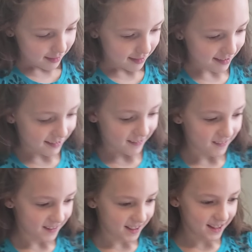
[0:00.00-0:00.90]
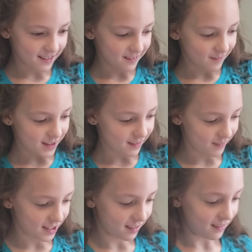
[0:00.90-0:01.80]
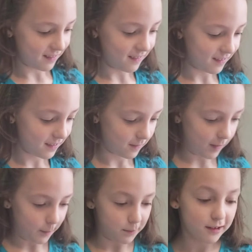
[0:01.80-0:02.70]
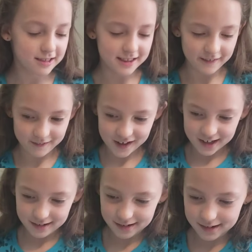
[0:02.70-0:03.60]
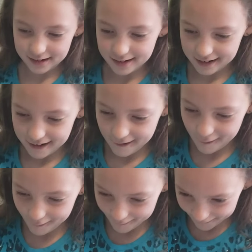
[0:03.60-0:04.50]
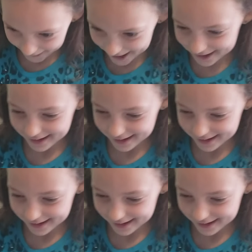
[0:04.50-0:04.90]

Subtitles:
So here's what we do. We put the funnel on.